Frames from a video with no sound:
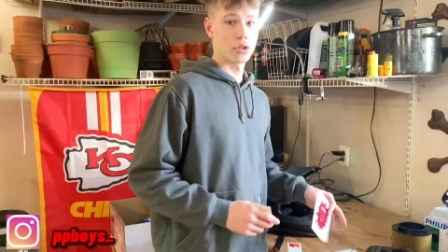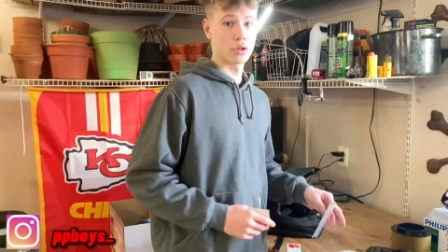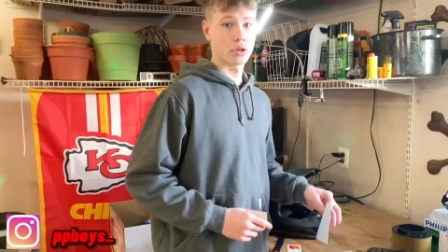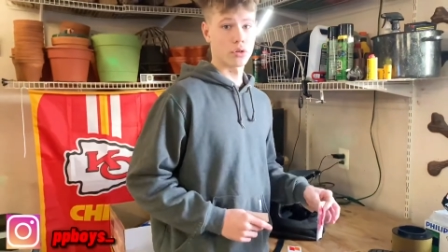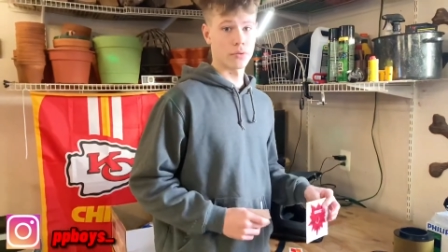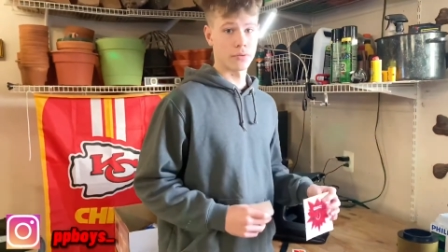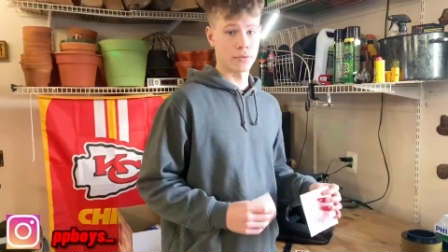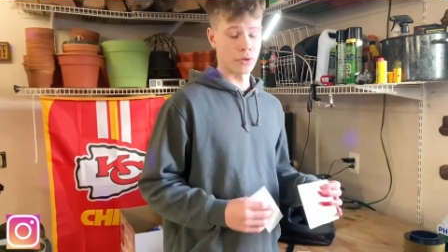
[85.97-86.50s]

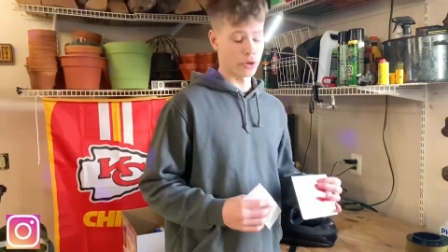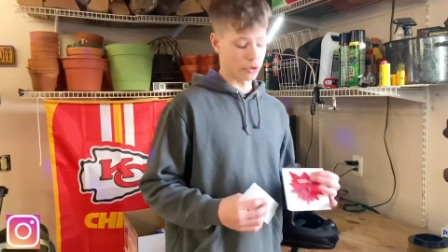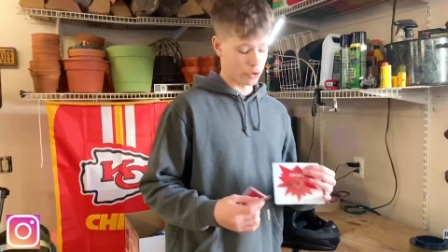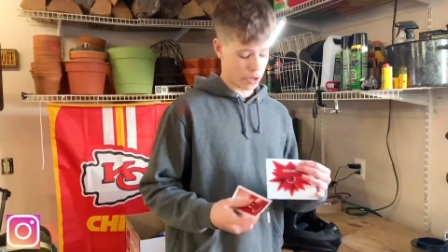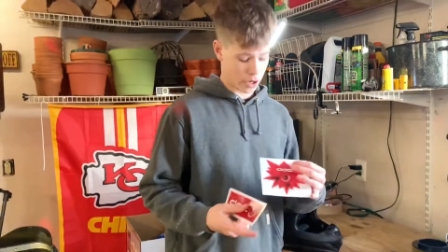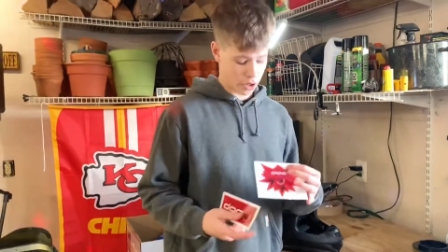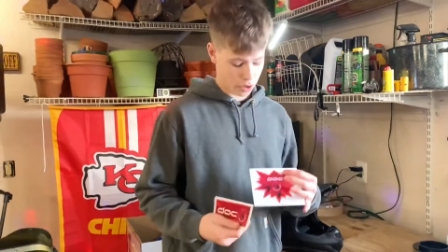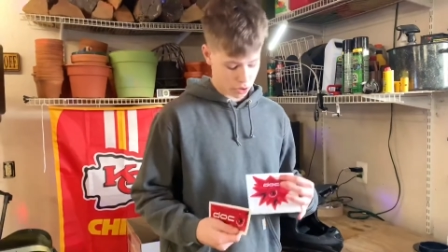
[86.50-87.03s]
Go follow
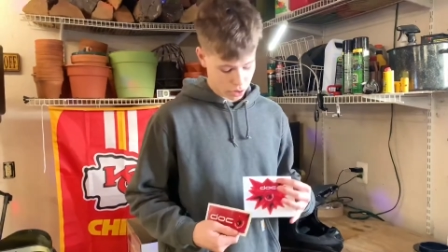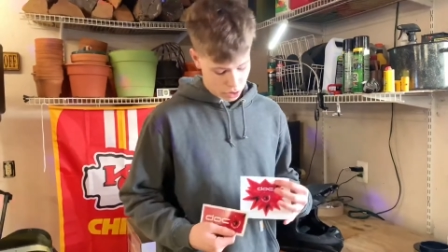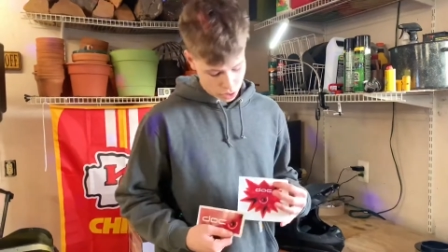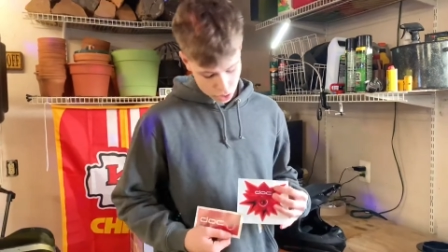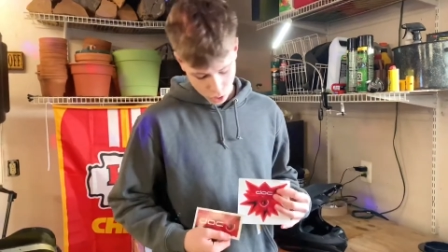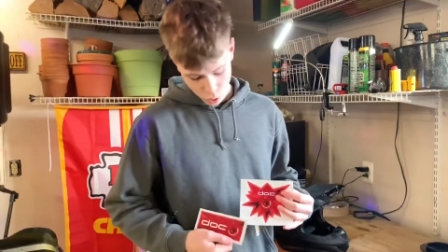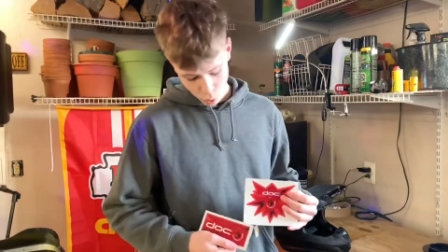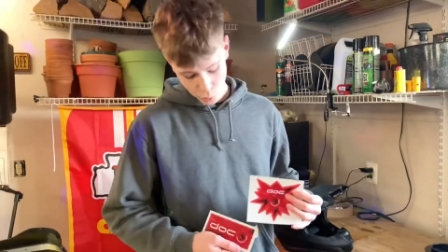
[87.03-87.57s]
that.
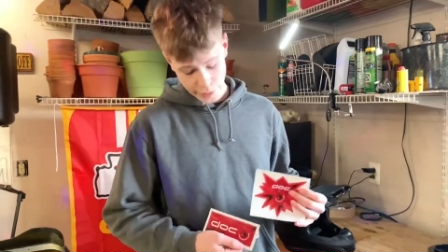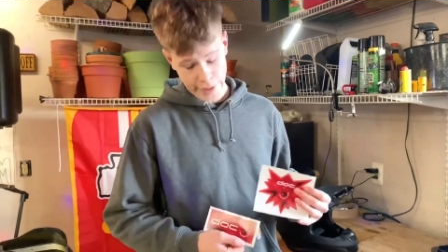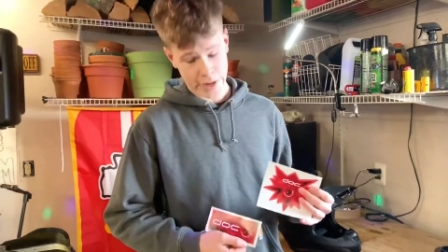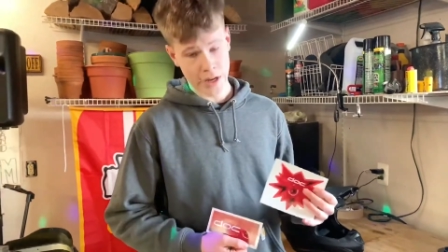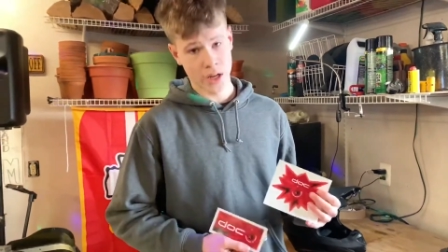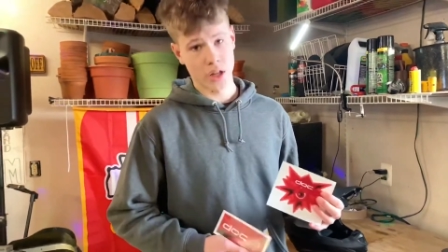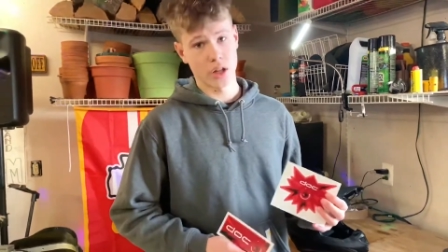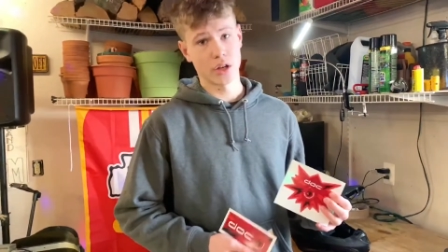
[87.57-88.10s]
We
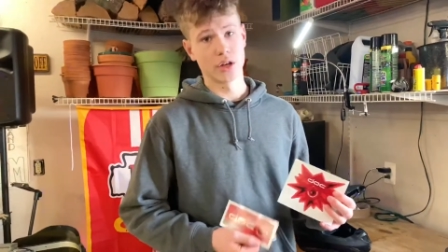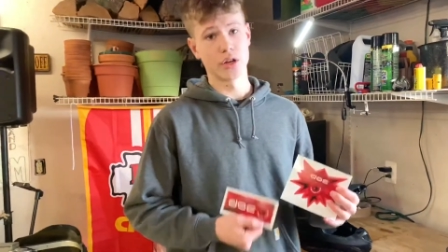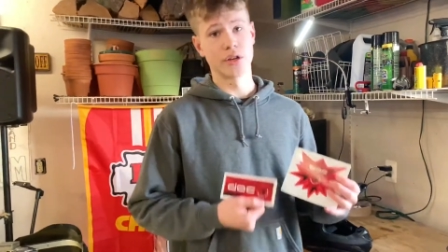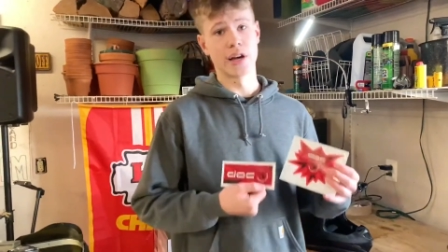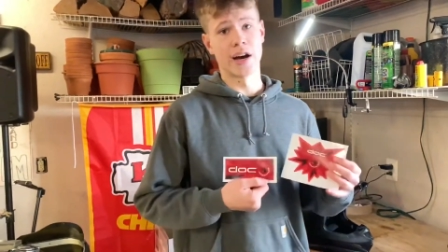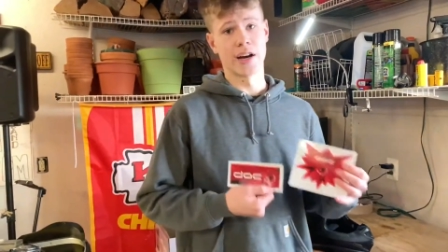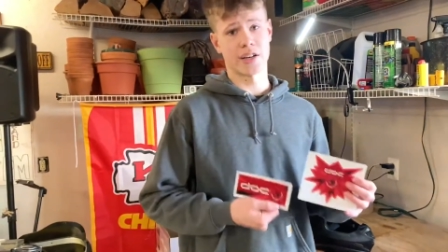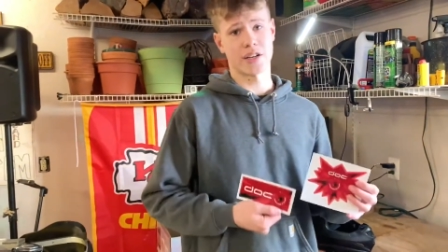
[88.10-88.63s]
got
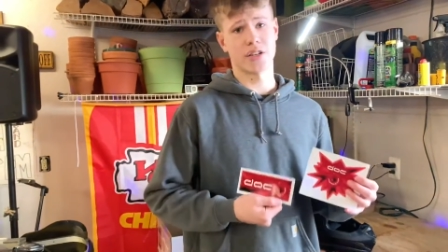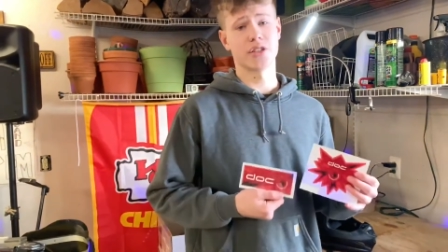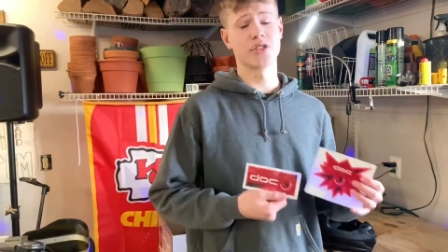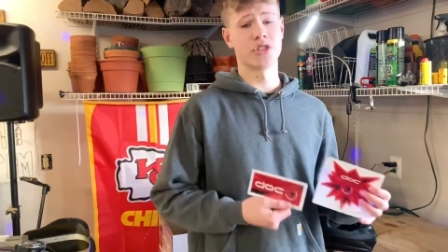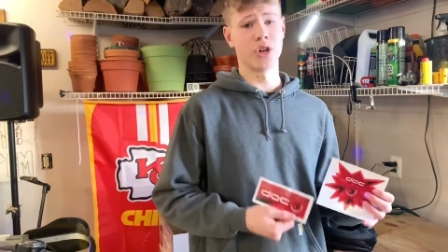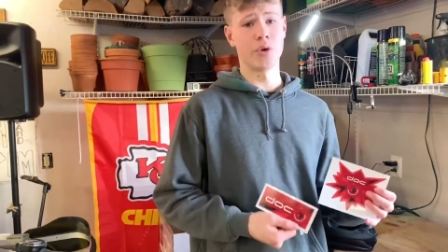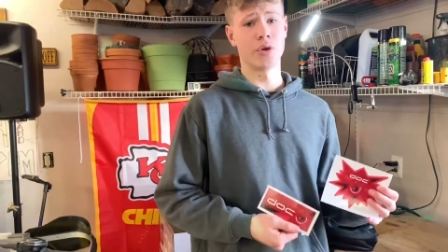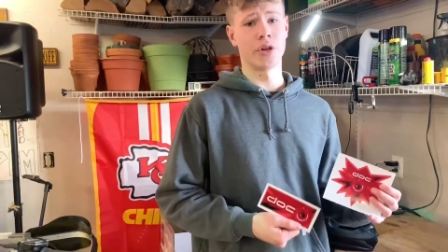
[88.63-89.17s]
Doc
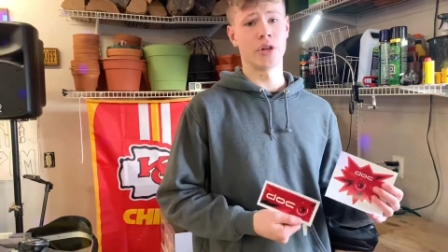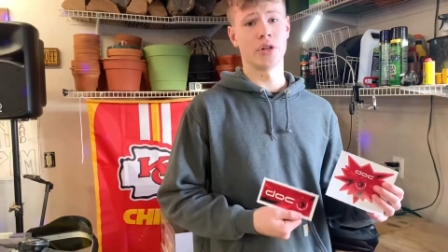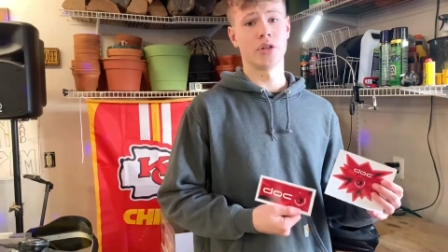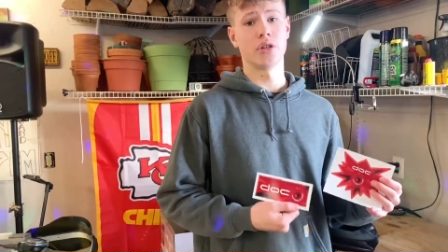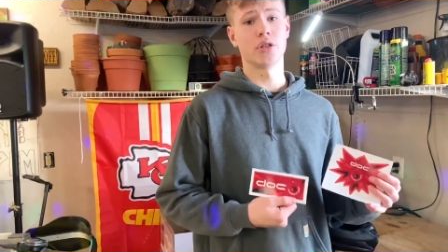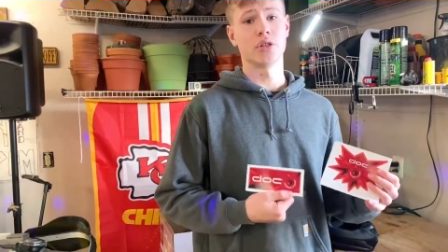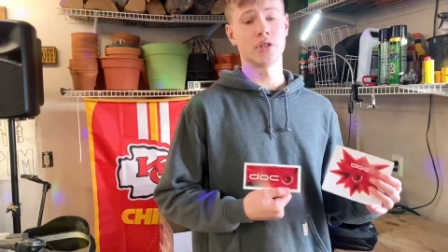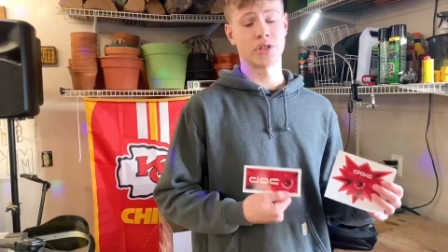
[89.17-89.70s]
Soda
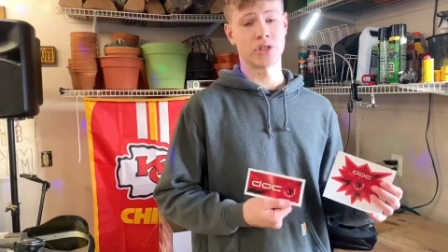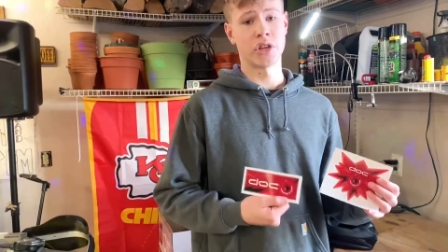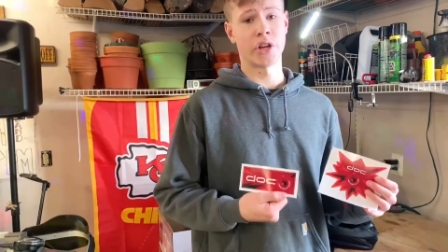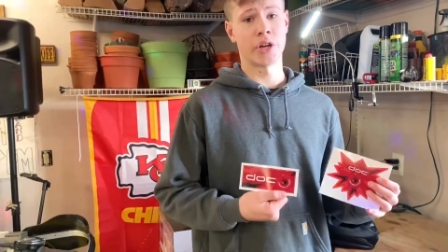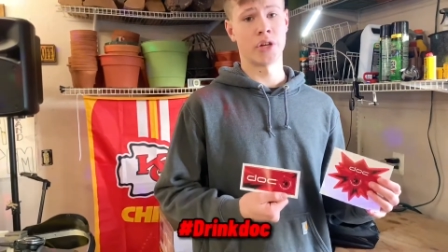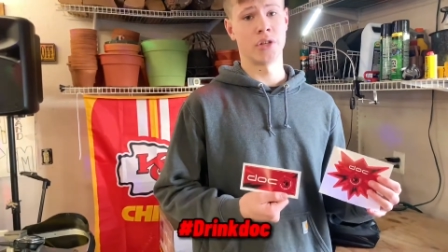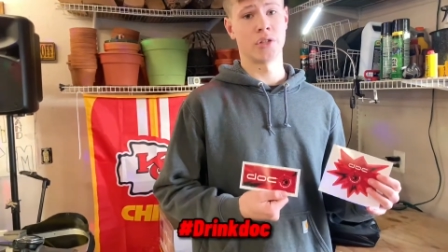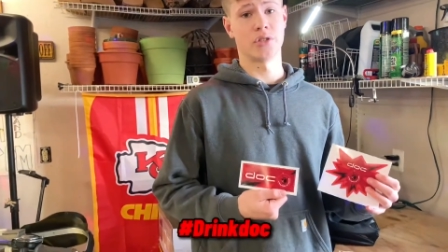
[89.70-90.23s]

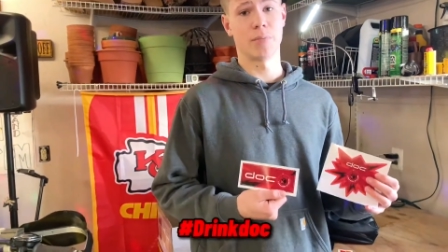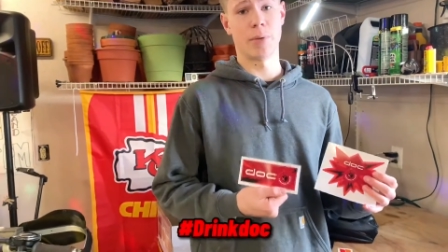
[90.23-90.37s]
stickers.